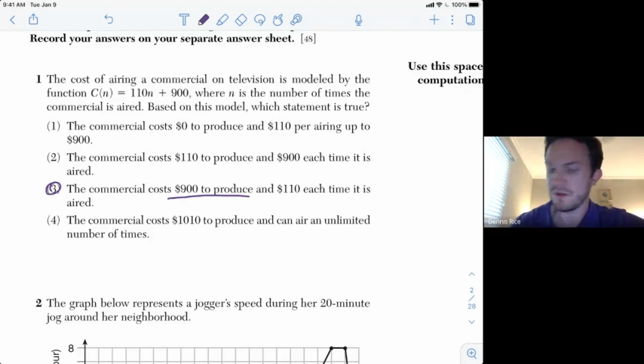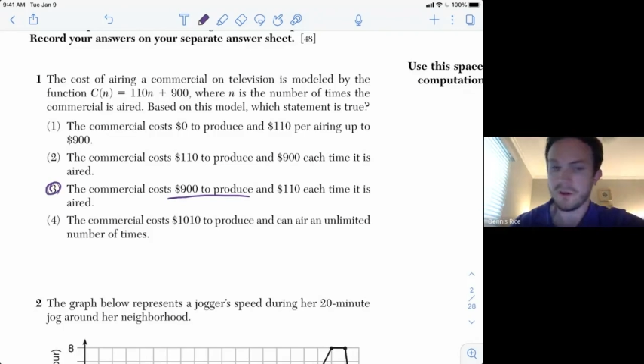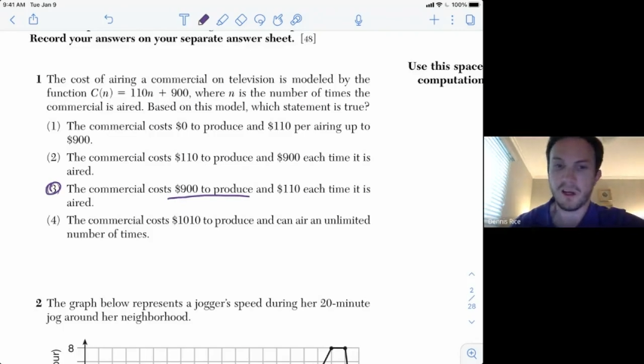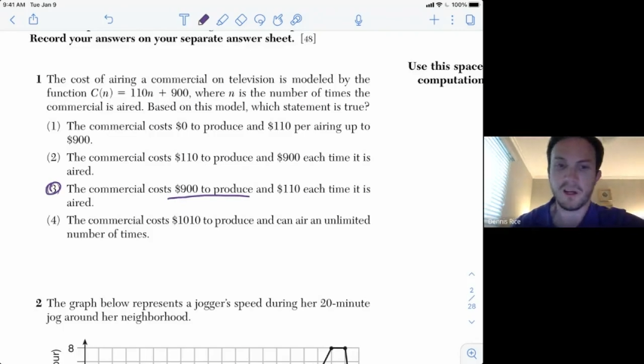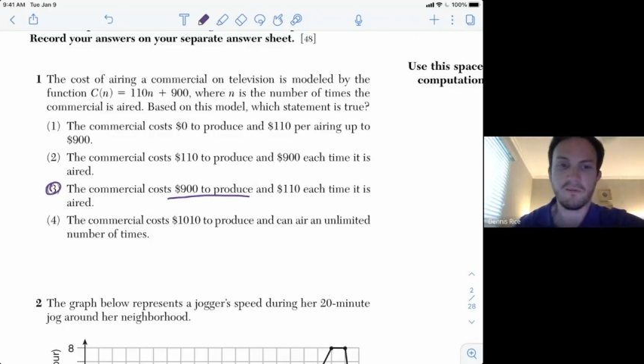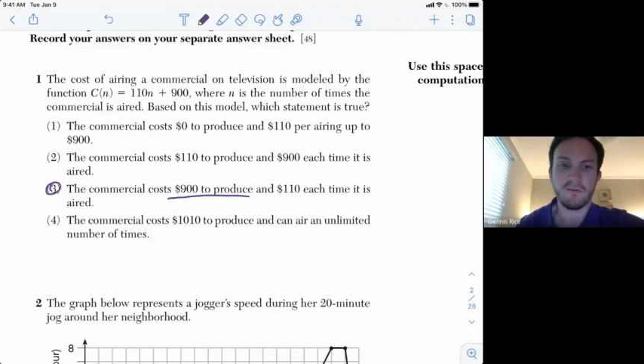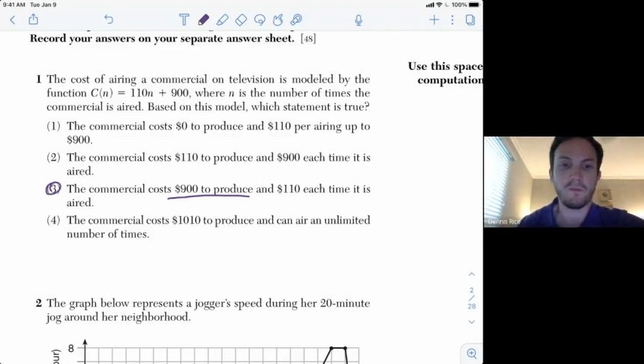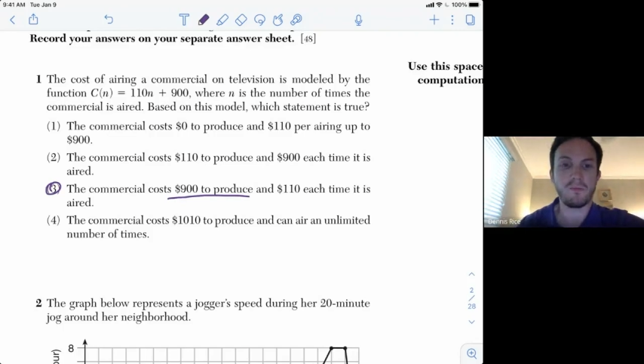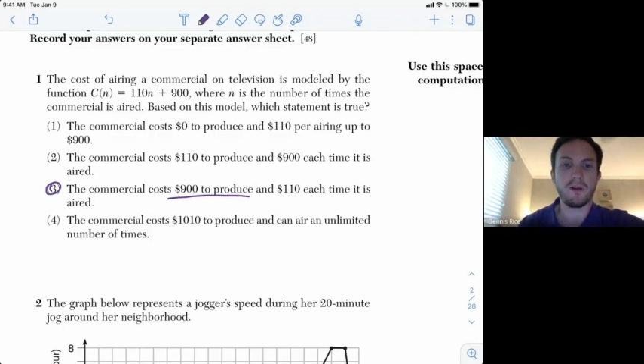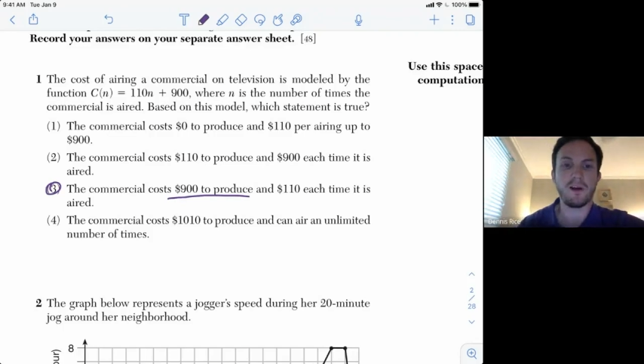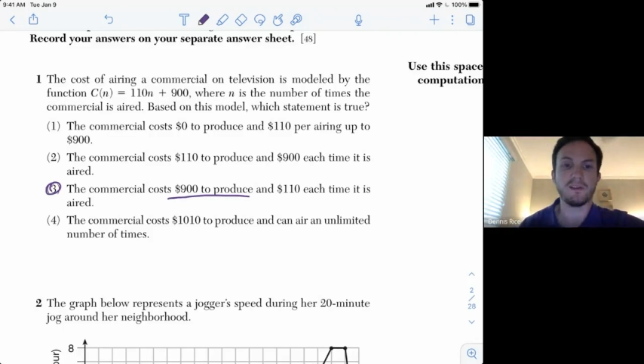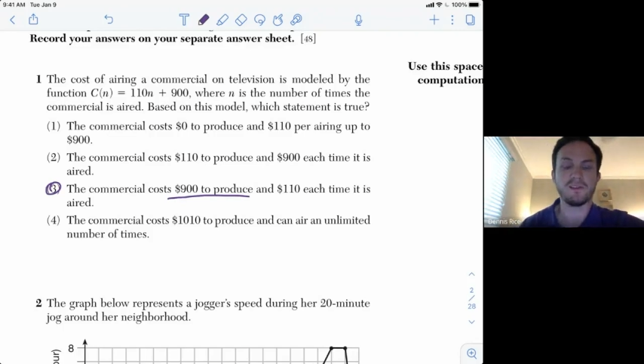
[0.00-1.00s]
kind of
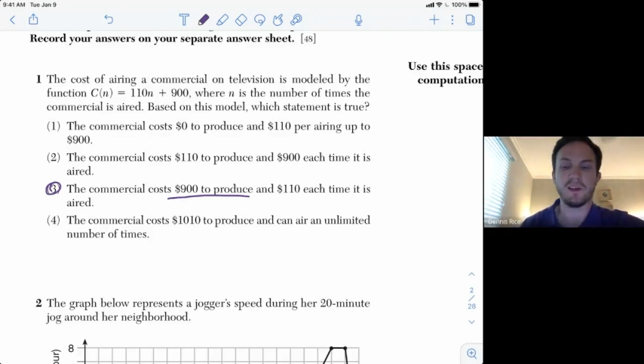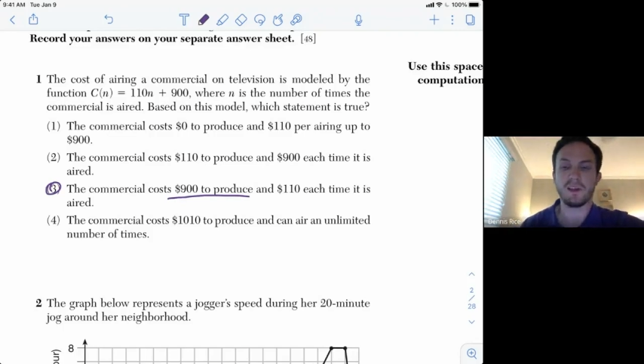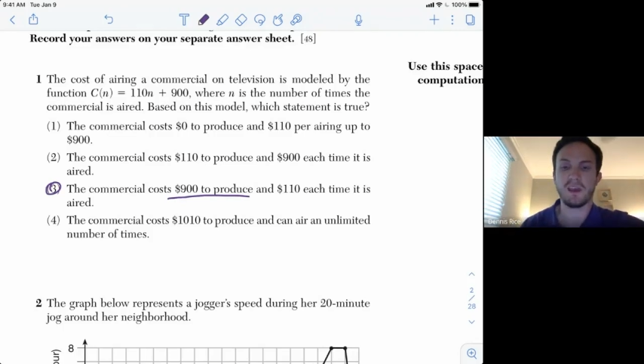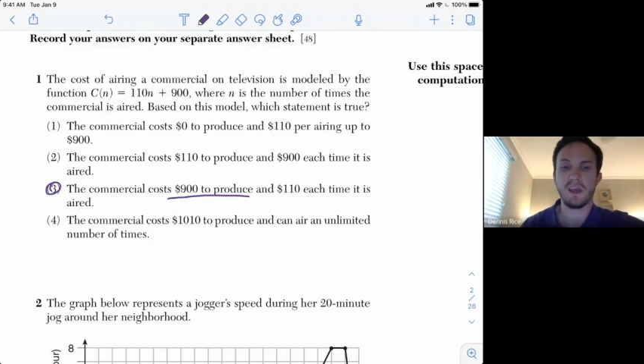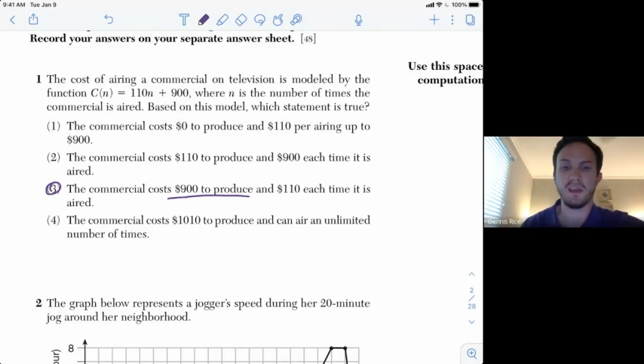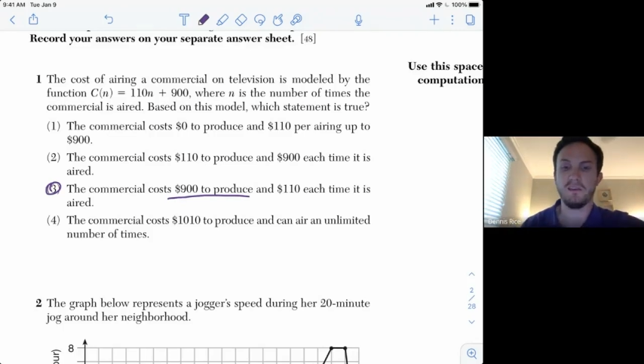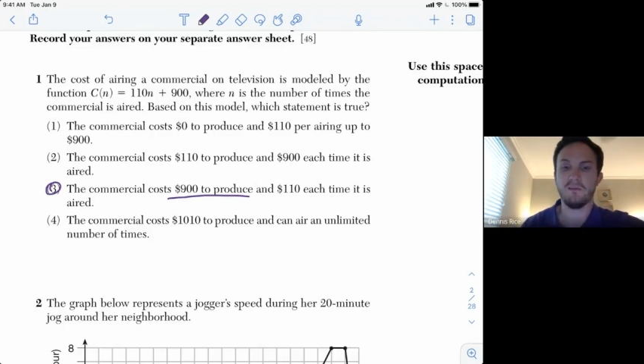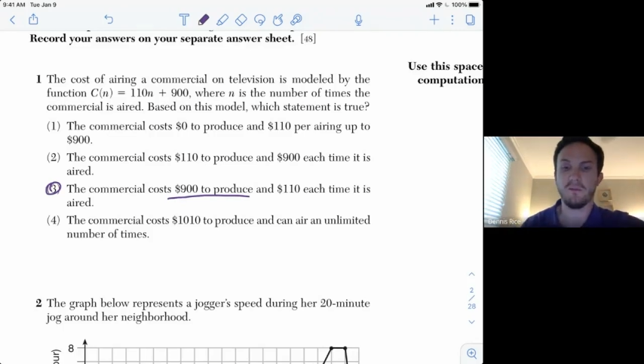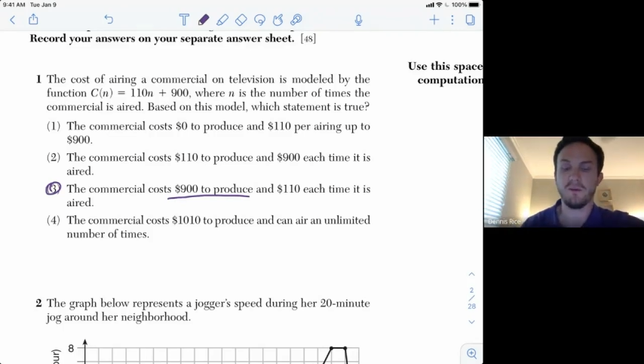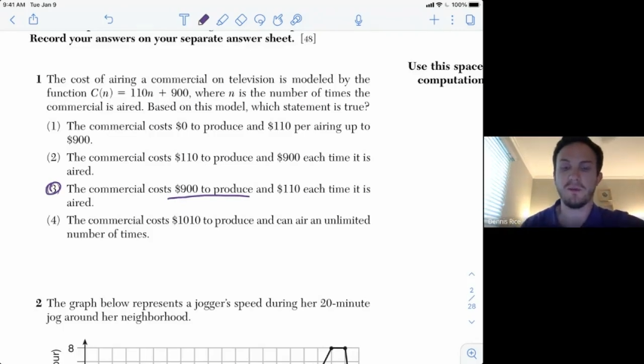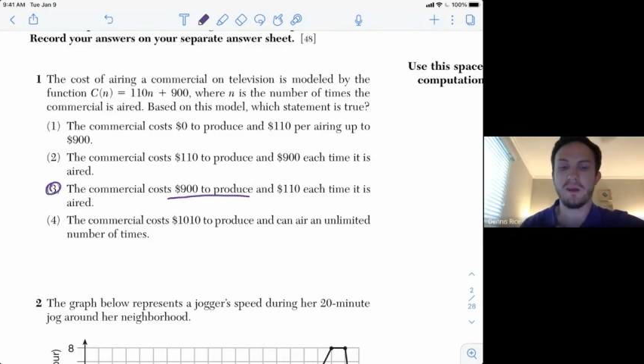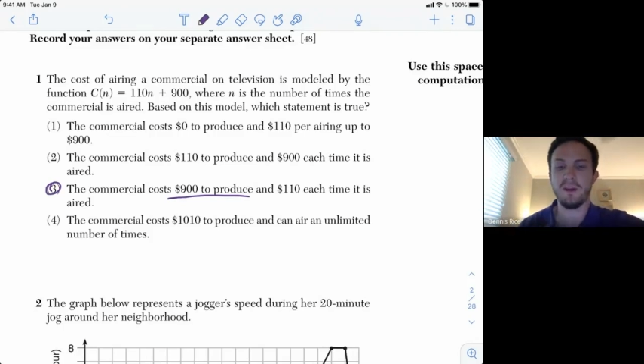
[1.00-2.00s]
implies like, hey,
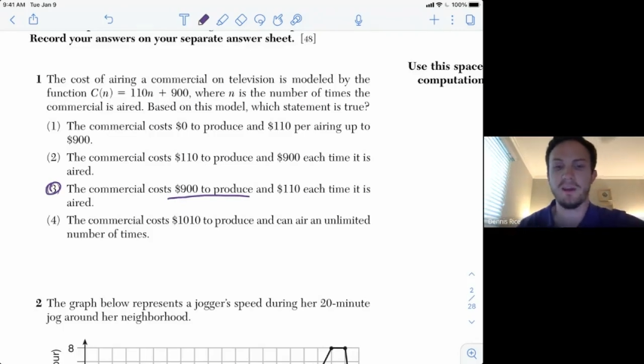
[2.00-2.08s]
we paid